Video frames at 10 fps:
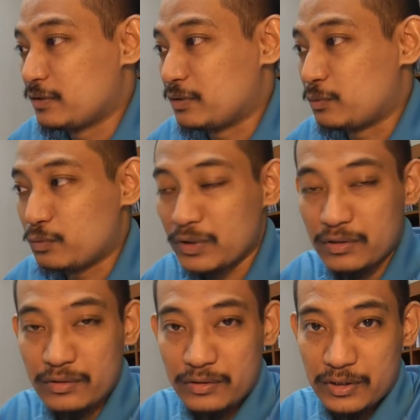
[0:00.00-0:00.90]
the
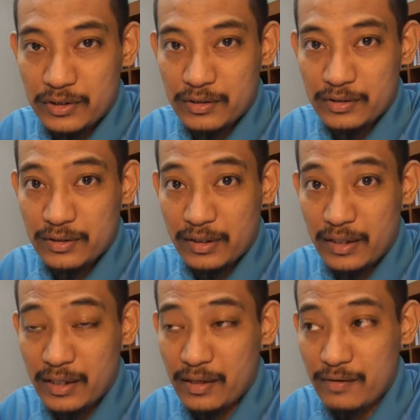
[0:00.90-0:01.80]
world riches they
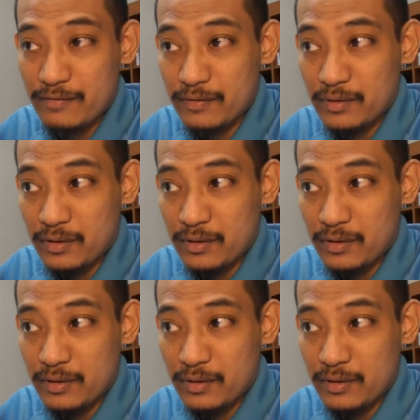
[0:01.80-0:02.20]
have,